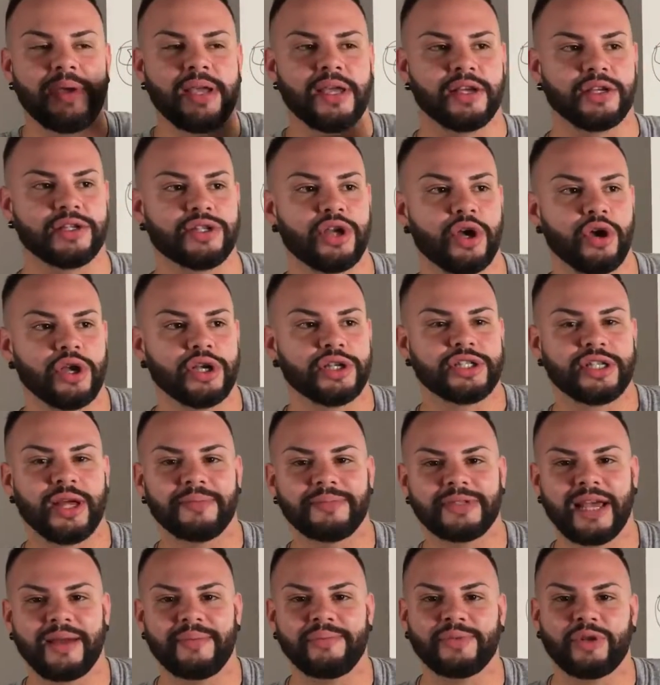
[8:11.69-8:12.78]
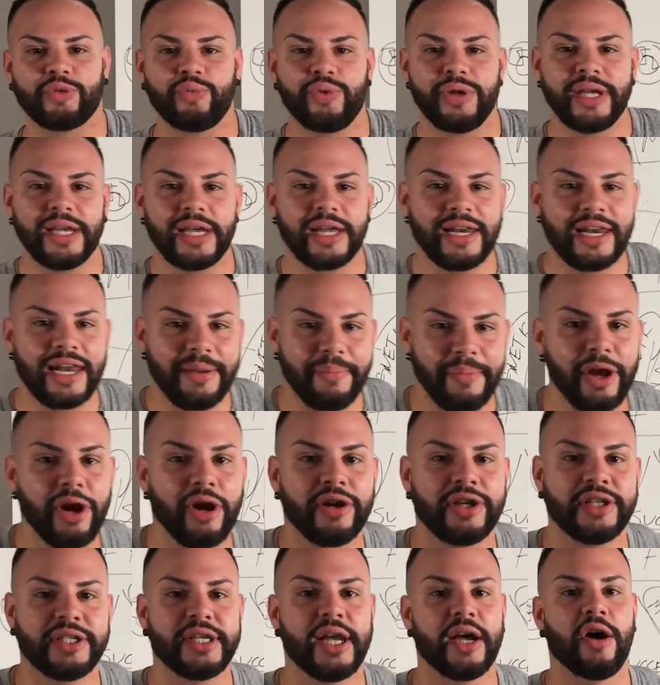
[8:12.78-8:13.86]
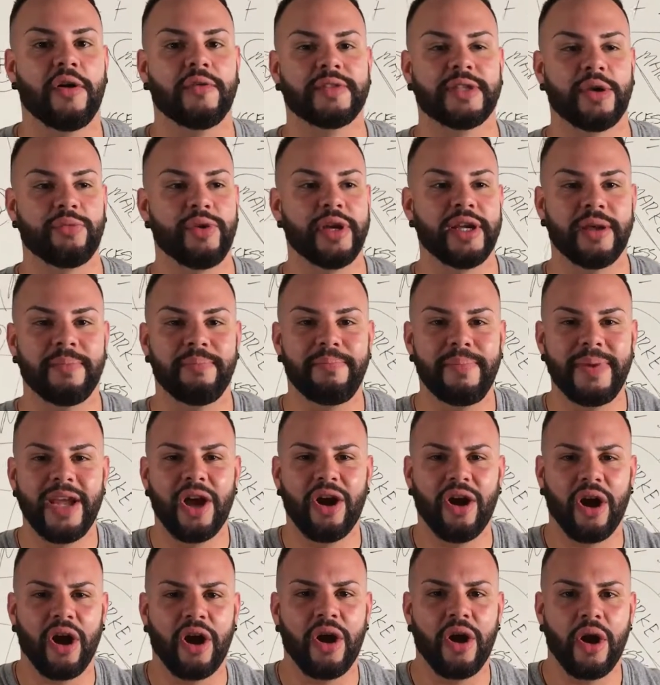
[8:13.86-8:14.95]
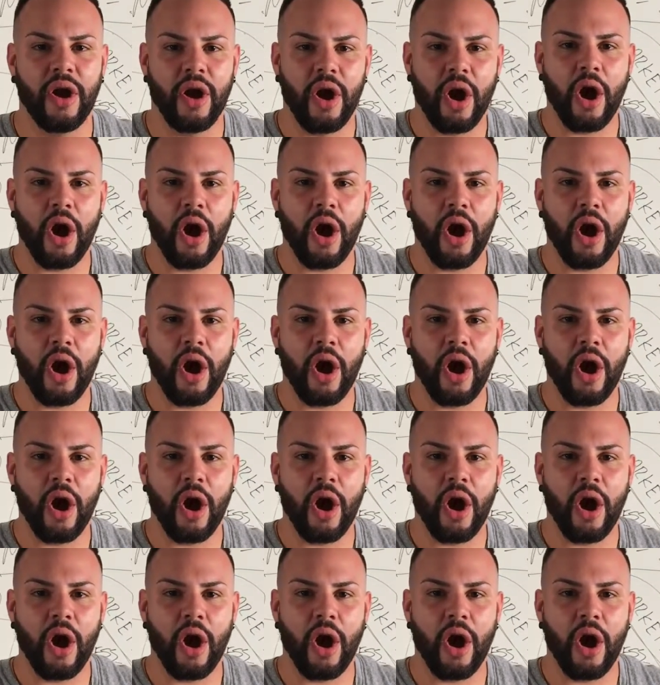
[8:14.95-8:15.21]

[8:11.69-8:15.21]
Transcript: Because sometimes we can limit ourselves, and we can be our